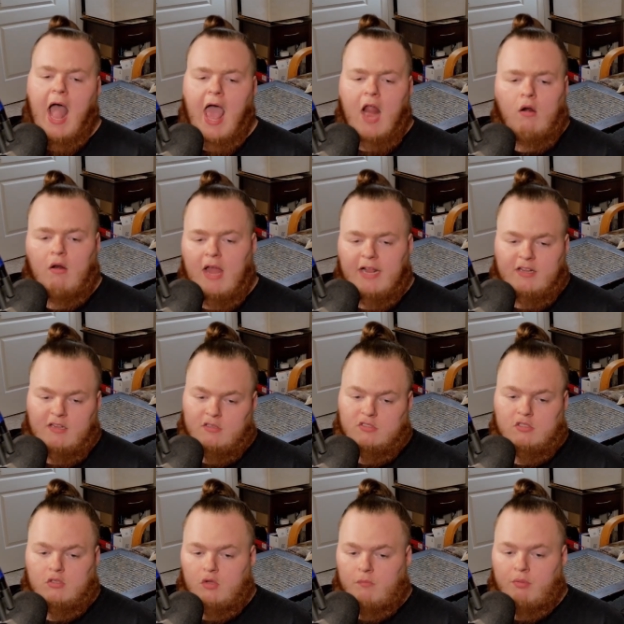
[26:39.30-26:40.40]
I don't like this
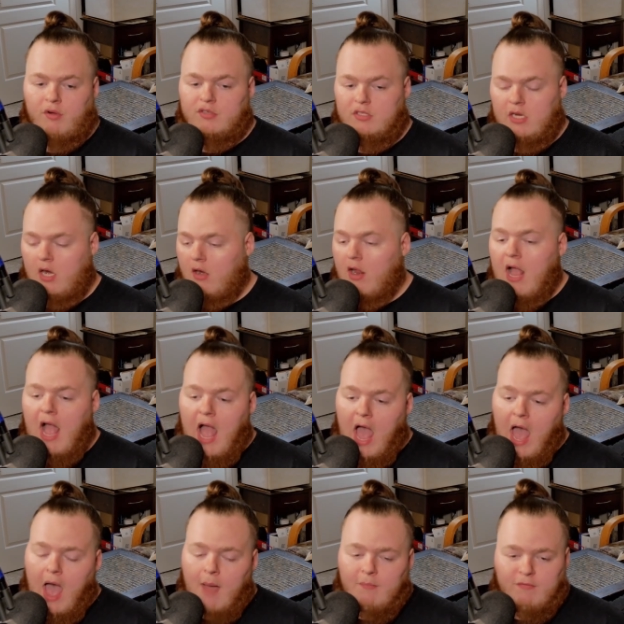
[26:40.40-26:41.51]
is a new person here.
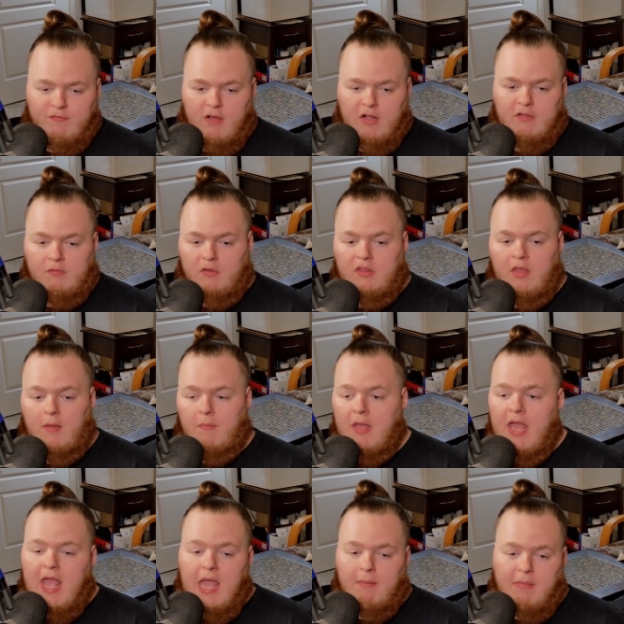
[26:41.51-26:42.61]
I'm fuck with them
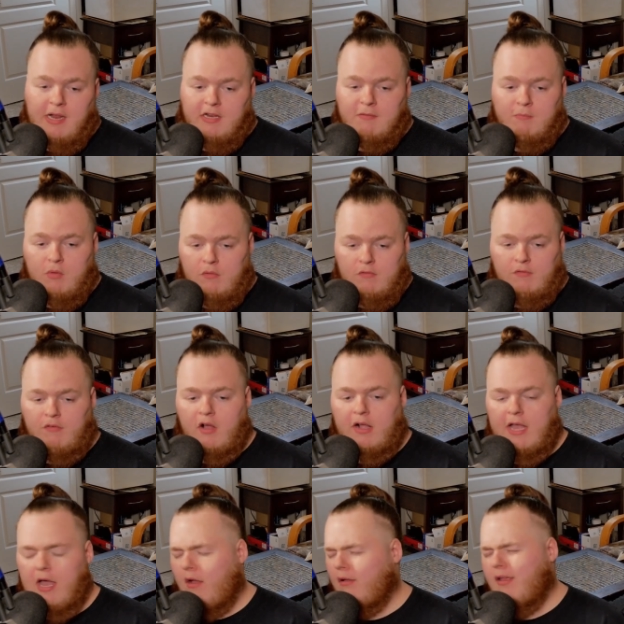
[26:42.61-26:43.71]
and make them move the
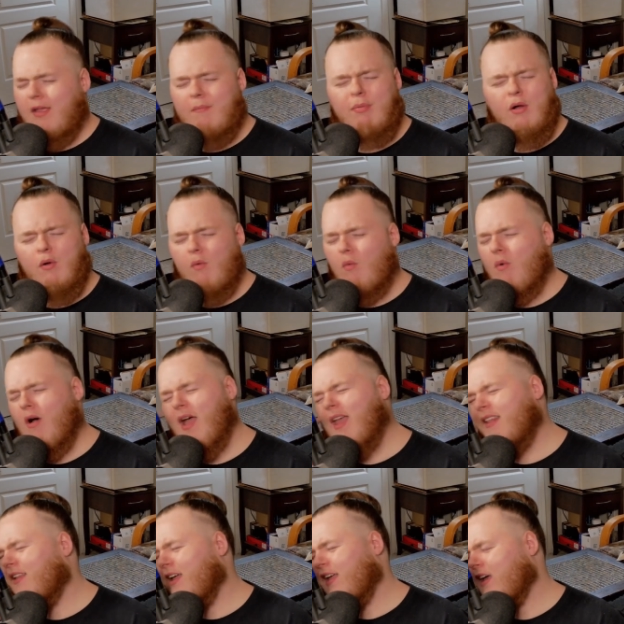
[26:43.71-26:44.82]
fuck out. Like, bro,
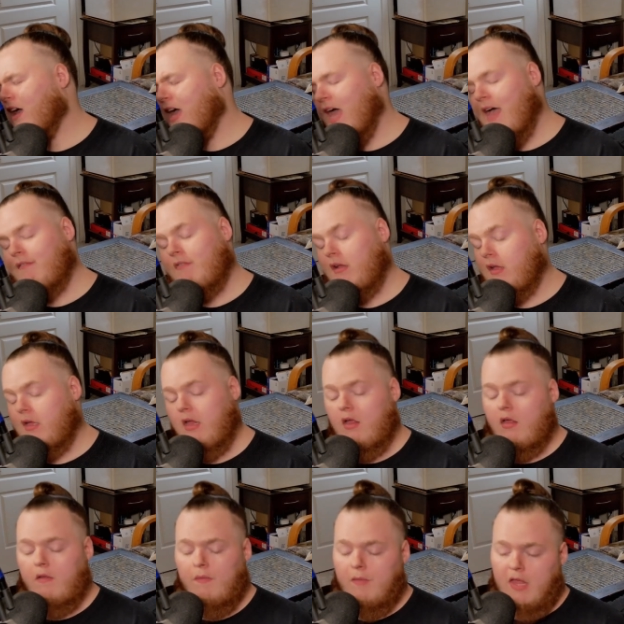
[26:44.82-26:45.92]
what? Like, I
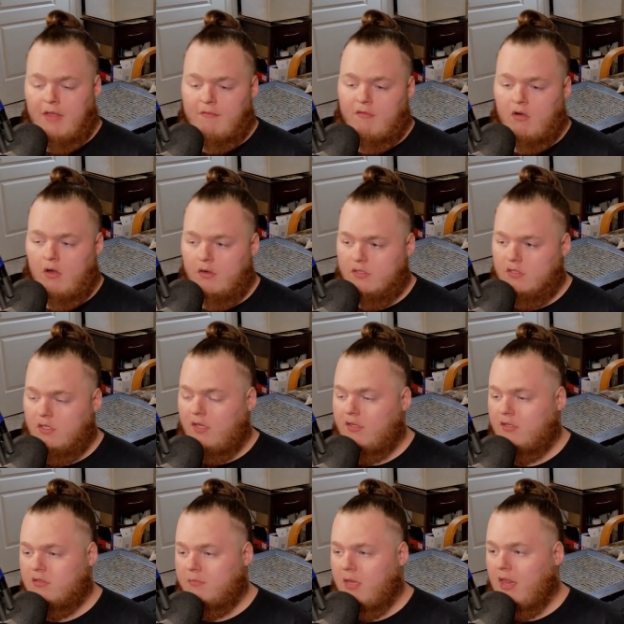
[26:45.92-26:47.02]
uh, I never heard shit like
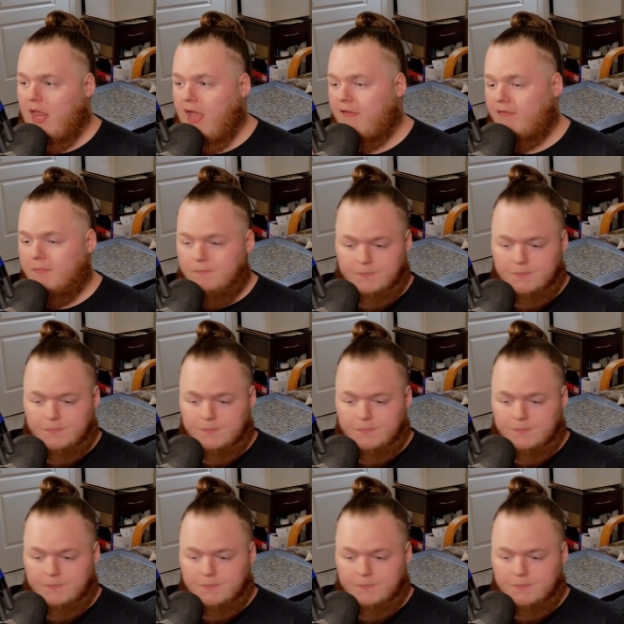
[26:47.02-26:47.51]
this in my life.